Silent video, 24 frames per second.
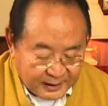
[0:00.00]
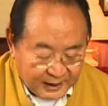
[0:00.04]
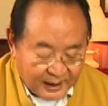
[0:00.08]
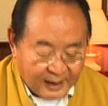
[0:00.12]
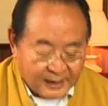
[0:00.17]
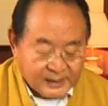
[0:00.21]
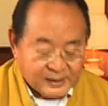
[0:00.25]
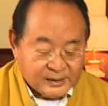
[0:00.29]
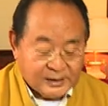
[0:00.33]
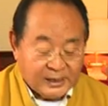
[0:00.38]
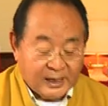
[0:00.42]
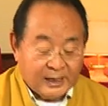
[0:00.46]

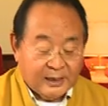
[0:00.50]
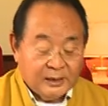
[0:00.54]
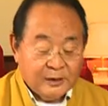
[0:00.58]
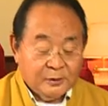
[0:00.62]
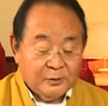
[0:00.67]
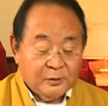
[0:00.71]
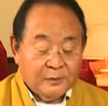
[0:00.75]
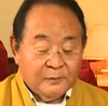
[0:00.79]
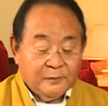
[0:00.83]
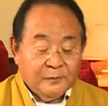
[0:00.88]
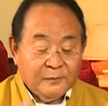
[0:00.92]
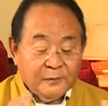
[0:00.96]
And saying, you
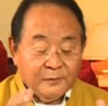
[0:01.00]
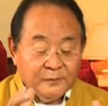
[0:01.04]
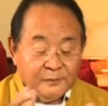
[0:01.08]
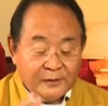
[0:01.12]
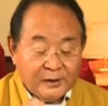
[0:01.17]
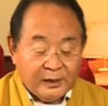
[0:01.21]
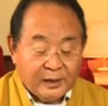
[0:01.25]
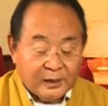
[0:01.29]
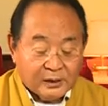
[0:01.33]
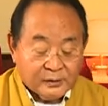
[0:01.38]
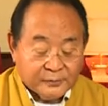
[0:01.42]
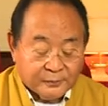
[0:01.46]
know,
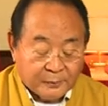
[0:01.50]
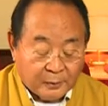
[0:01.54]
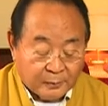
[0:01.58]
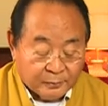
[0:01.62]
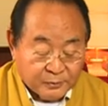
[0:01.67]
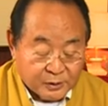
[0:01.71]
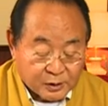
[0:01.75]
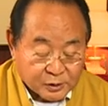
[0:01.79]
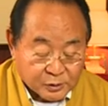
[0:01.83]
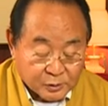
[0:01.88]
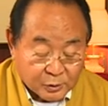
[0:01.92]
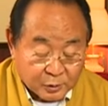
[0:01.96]
free us from
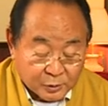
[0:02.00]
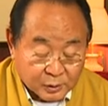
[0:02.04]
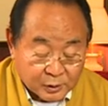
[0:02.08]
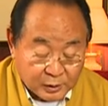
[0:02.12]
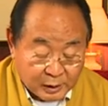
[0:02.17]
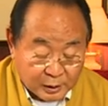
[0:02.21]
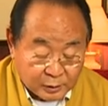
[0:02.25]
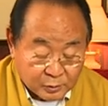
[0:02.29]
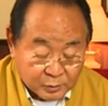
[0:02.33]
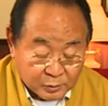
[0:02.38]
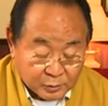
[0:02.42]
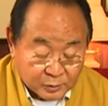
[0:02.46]
this, O
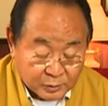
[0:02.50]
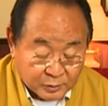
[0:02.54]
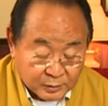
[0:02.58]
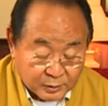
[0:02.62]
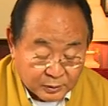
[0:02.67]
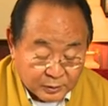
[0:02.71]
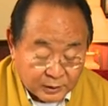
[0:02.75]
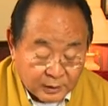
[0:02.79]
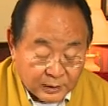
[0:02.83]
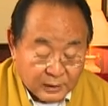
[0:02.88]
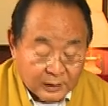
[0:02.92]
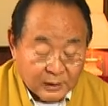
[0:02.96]
great Guru.
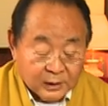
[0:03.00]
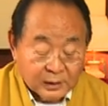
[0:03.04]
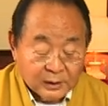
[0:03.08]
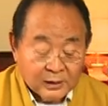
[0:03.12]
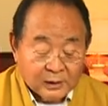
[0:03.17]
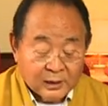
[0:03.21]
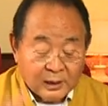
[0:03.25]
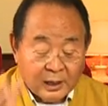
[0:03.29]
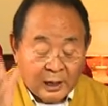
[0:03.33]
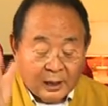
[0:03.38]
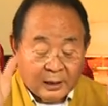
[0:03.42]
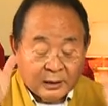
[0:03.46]

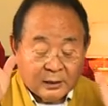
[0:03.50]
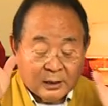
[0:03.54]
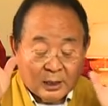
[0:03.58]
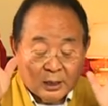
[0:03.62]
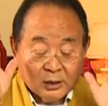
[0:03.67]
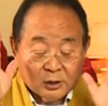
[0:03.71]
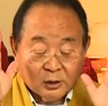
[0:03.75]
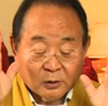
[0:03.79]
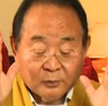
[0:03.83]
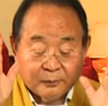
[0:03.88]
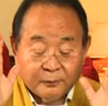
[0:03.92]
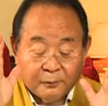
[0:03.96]
Grant
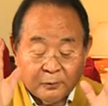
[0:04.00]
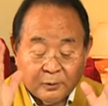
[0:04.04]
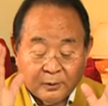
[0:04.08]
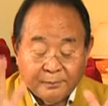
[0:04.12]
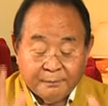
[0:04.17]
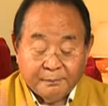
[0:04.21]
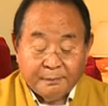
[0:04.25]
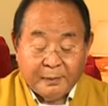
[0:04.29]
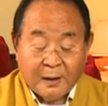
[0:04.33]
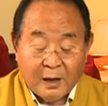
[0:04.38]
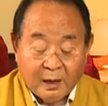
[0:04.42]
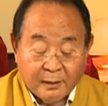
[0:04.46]
us the four
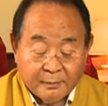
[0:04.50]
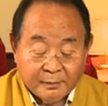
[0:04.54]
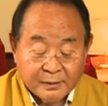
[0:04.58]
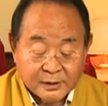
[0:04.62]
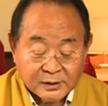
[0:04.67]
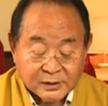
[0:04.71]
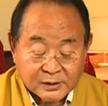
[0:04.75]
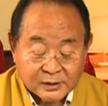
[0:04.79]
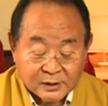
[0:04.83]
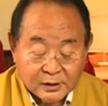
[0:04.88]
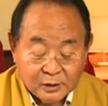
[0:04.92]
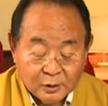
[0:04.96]

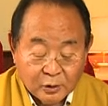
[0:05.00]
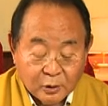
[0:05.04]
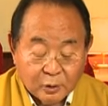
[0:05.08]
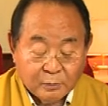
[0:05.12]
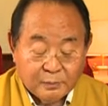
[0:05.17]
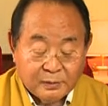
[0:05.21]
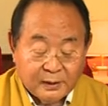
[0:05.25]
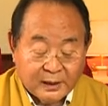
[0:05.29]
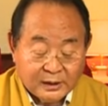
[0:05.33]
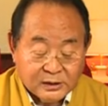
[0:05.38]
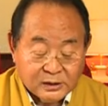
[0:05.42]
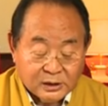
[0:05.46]
empowerments, O
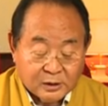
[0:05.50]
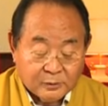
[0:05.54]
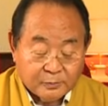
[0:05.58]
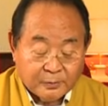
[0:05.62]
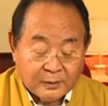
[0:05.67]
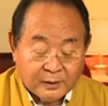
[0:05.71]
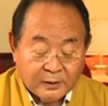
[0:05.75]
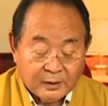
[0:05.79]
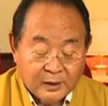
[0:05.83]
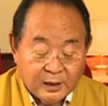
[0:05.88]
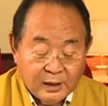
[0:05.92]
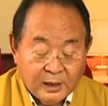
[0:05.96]
blessed
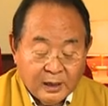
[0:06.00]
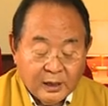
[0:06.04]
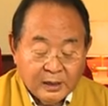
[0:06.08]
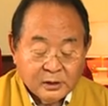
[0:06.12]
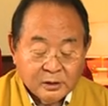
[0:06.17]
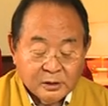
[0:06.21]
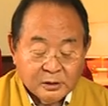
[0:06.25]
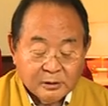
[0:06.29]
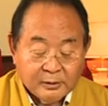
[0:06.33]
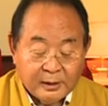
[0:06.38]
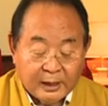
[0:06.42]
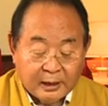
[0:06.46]
one.
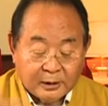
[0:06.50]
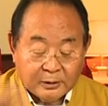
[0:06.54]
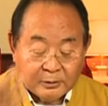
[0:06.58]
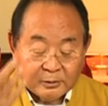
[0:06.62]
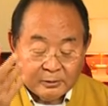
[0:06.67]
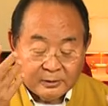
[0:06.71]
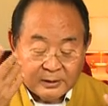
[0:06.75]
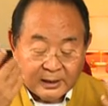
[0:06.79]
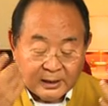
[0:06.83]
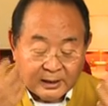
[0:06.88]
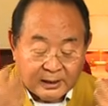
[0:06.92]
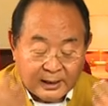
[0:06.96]
Direct
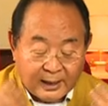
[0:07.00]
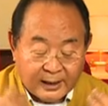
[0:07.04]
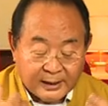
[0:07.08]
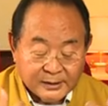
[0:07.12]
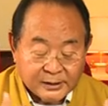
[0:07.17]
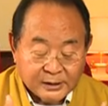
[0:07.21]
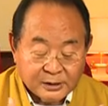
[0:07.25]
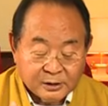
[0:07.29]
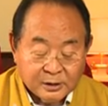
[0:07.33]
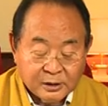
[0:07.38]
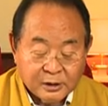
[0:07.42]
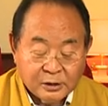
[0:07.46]
your
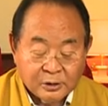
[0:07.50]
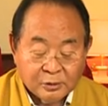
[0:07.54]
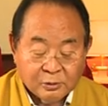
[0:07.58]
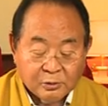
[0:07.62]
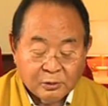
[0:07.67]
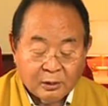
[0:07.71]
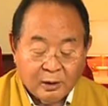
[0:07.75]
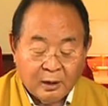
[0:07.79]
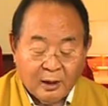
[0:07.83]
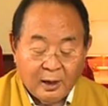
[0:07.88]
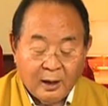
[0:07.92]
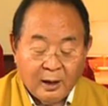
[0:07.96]
realizing
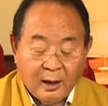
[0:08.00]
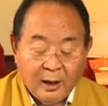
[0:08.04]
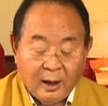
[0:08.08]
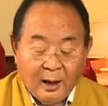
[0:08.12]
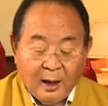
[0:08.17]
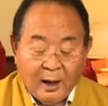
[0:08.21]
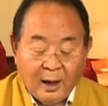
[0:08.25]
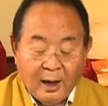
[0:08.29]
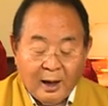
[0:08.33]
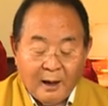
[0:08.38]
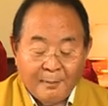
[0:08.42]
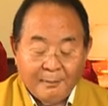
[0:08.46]
into our,
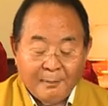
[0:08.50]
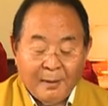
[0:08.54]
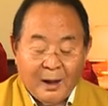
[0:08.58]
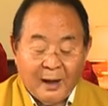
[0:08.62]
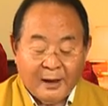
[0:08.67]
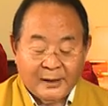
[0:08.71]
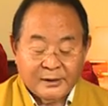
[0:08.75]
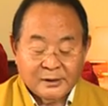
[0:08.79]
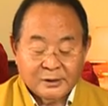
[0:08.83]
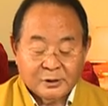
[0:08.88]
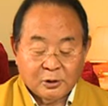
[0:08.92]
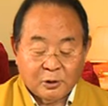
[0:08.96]
our
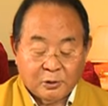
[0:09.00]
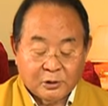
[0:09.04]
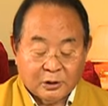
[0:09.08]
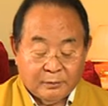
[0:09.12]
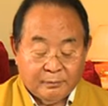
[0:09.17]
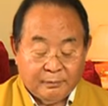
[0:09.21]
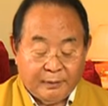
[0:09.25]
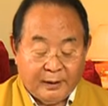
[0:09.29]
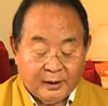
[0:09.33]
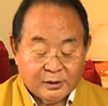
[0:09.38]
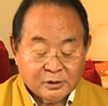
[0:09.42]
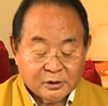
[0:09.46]
minds, O
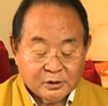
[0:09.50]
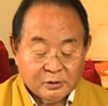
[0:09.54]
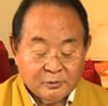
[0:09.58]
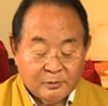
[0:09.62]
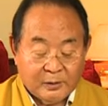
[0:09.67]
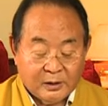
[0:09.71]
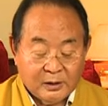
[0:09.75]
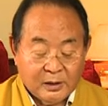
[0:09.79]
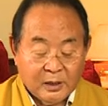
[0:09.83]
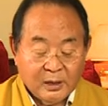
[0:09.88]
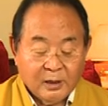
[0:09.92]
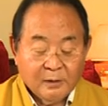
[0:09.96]
compassionate
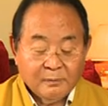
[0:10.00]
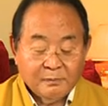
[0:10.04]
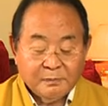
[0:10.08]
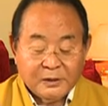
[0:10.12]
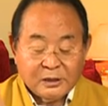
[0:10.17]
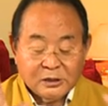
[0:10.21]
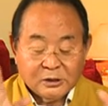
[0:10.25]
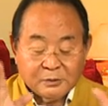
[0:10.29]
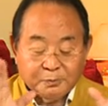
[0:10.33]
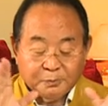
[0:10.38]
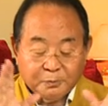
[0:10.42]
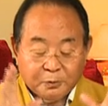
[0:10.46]
one.
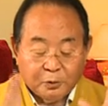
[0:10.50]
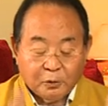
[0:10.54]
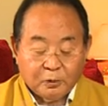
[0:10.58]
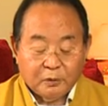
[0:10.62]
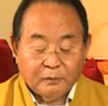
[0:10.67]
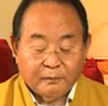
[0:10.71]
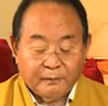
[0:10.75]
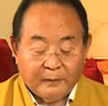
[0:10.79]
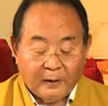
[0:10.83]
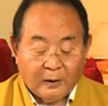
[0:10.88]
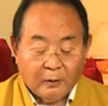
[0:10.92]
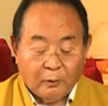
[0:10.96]
Please
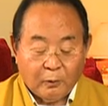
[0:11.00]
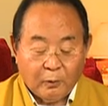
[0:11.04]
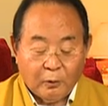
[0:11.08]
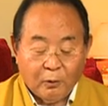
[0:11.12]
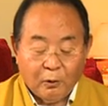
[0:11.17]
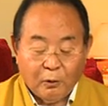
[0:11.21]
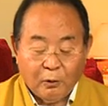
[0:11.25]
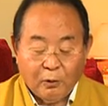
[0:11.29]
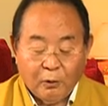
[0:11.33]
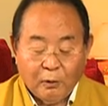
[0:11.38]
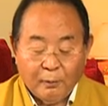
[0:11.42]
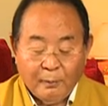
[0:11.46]
purify
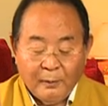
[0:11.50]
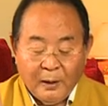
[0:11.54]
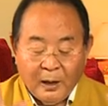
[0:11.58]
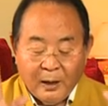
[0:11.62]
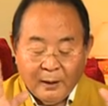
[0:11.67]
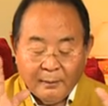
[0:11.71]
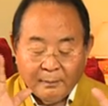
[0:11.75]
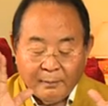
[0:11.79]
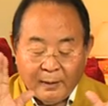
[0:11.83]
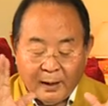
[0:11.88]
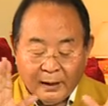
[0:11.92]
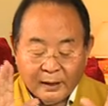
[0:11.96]
all
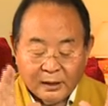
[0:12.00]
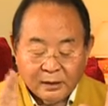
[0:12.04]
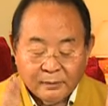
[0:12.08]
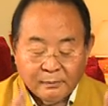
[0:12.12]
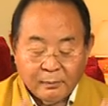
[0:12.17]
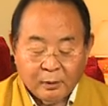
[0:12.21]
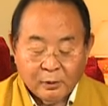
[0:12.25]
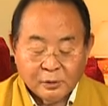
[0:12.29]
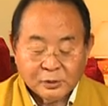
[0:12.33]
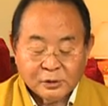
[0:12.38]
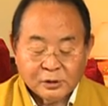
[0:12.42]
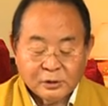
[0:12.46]
my
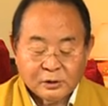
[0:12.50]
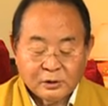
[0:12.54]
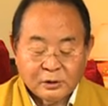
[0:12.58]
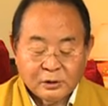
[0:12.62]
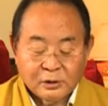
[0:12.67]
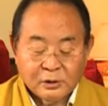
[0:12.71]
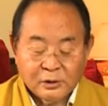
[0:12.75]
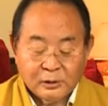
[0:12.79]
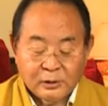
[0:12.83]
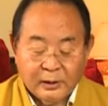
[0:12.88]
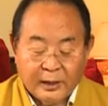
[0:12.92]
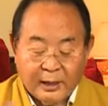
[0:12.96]

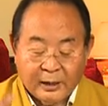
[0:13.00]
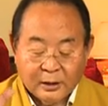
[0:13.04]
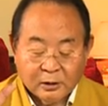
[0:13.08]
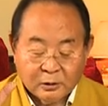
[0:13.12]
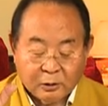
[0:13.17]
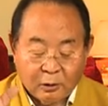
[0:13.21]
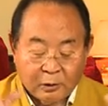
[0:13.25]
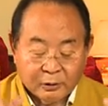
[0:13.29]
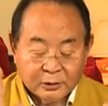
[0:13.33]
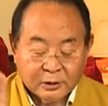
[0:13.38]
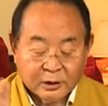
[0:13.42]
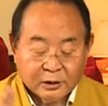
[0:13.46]
emotional and
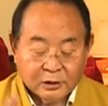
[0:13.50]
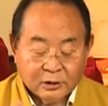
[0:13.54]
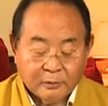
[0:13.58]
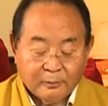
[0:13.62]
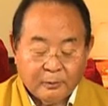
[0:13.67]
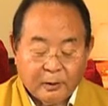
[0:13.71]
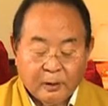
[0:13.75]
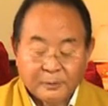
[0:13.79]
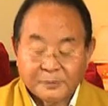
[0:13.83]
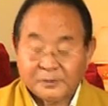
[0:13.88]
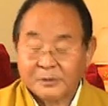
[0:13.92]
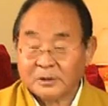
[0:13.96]
cognitive
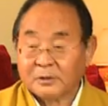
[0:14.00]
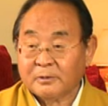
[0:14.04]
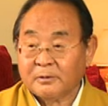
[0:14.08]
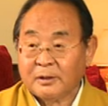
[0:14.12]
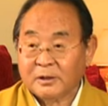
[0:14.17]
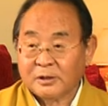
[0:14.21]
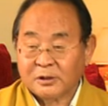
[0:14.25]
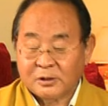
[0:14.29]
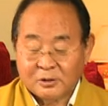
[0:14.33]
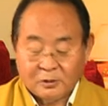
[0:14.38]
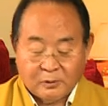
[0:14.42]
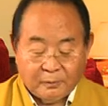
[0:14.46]

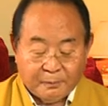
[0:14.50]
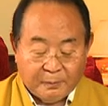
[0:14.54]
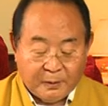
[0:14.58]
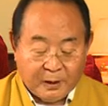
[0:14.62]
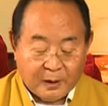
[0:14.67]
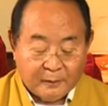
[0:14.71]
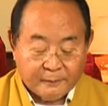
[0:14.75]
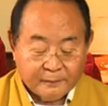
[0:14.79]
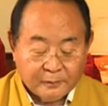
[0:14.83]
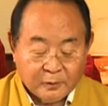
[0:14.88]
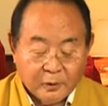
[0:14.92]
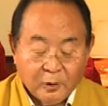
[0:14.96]
obscurations, O
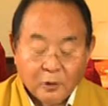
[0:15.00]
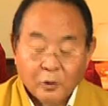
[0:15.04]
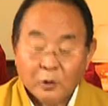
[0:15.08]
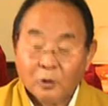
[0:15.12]
powerful.